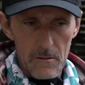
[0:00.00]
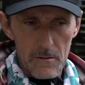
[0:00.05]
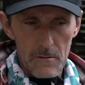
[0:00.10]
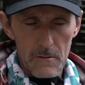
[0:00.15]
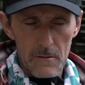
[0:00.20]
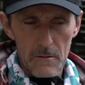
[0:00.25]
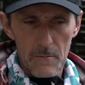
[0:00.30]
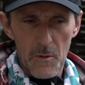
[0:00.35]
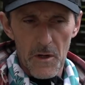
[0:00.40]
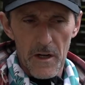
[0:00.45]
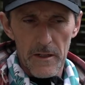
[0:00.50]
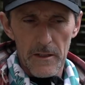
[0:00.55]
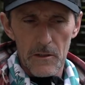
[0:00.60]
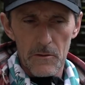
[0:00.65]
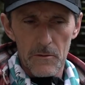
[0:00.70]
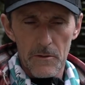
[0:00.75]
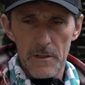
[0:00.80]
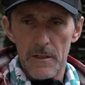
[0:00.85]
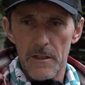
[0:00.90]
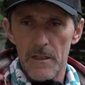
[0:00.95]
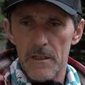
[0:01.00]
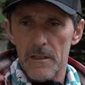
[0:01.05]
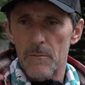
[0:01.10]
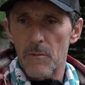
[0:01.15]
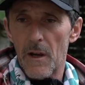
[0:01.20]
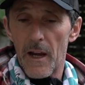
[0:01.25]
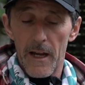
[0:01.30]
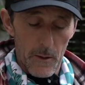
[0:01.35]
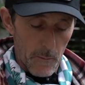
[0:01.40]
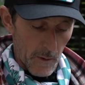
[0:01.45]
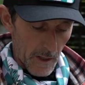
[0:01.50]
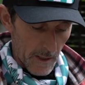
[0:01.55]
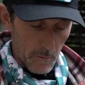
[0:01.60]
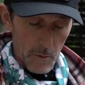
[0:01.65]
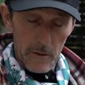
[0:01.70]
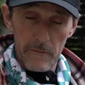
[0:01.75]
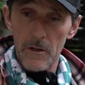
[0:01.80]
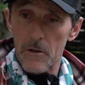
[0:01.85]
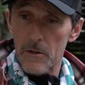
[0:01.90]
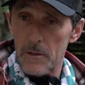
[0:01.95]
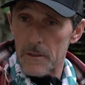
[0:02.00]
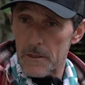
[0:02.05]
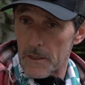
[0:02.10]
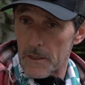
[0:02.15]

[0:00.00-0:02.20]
Or am I the looks and he's the... Anyway, we're a good